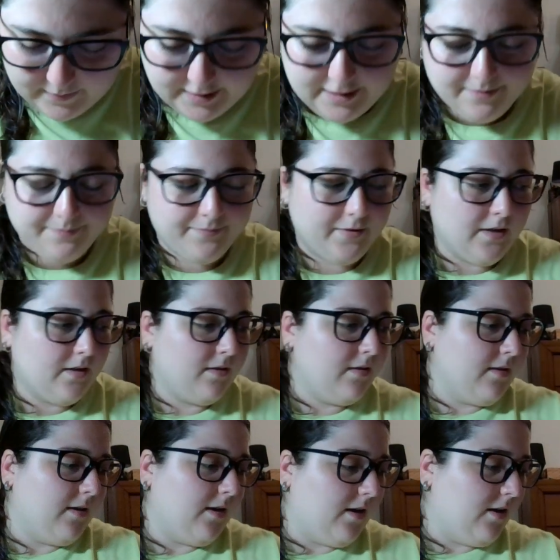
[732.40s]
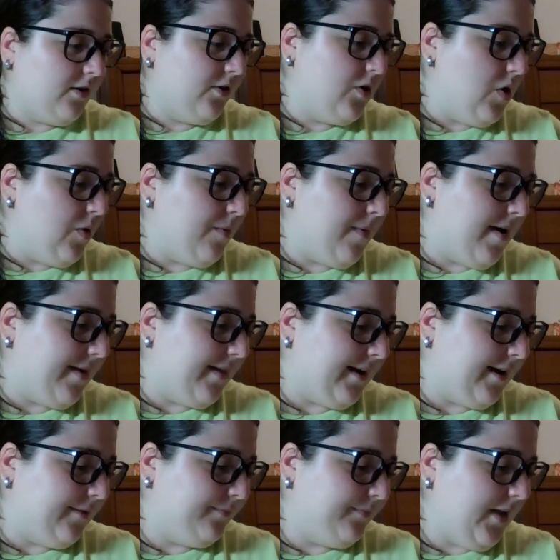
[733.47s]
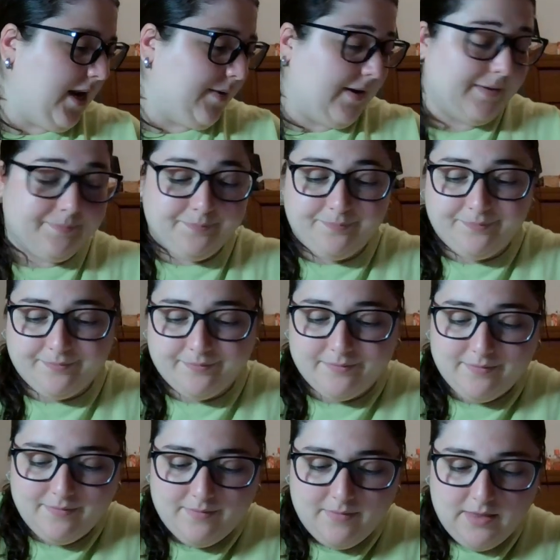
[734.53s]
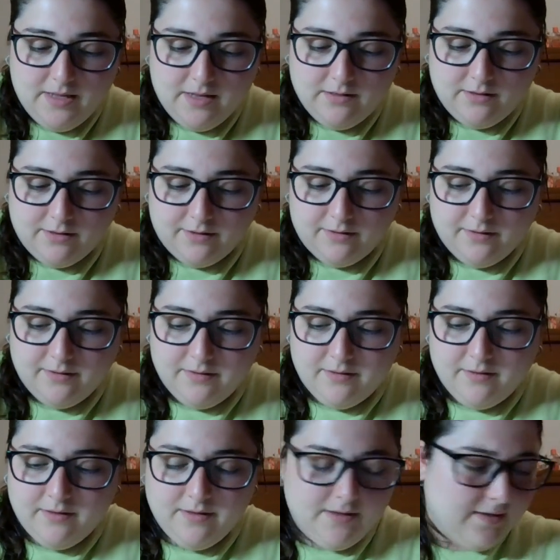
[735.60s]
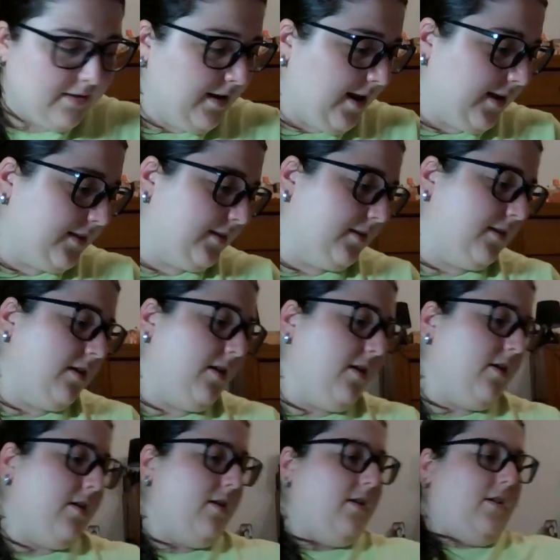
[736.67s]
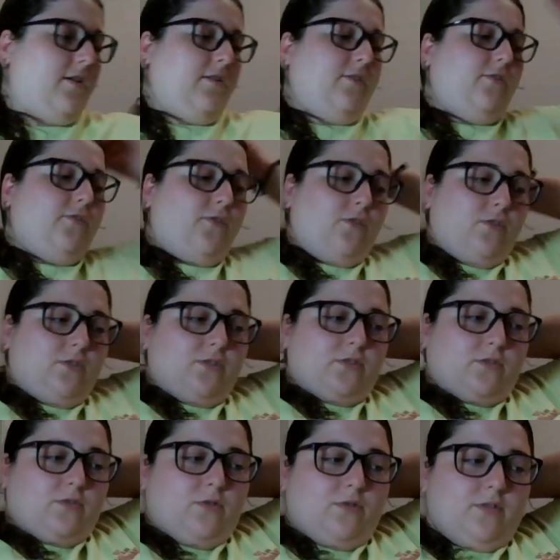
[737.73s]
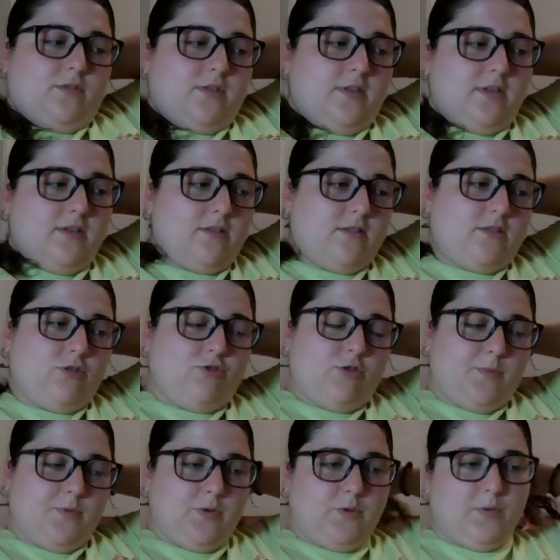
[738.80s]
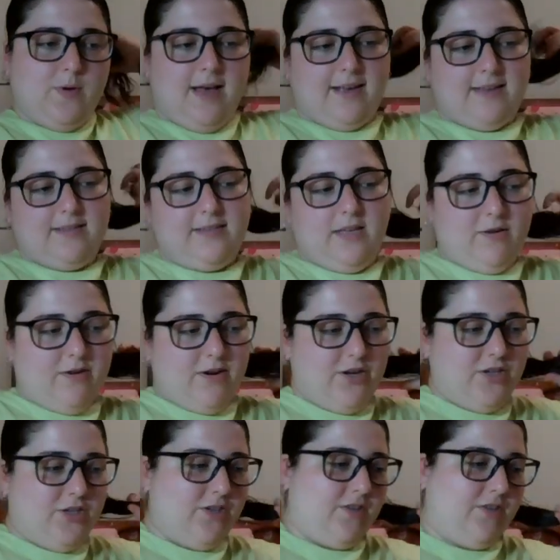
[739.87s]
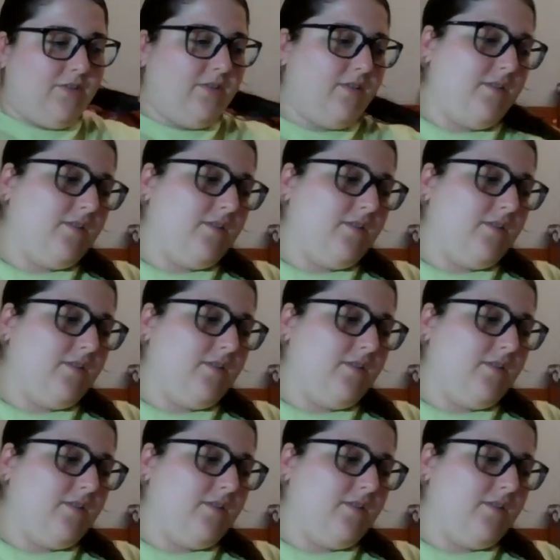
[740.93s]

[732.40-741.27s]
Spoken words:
Okay. No, I'm writing that out. Anyway, so next, force causing centripetal acceleration.